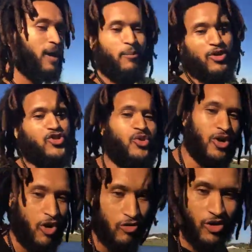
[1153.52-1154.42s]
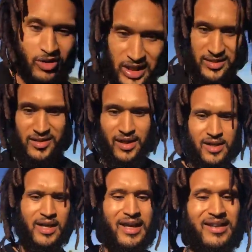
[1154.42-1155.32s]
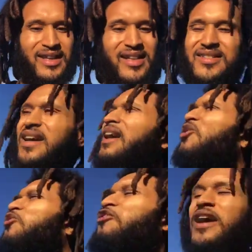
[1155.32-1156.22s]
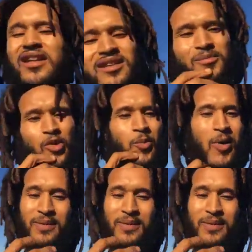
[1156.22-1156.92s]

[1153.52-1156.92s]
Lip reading: bought you a gold Rolex. Like, niggas ain't got no fight in them no more.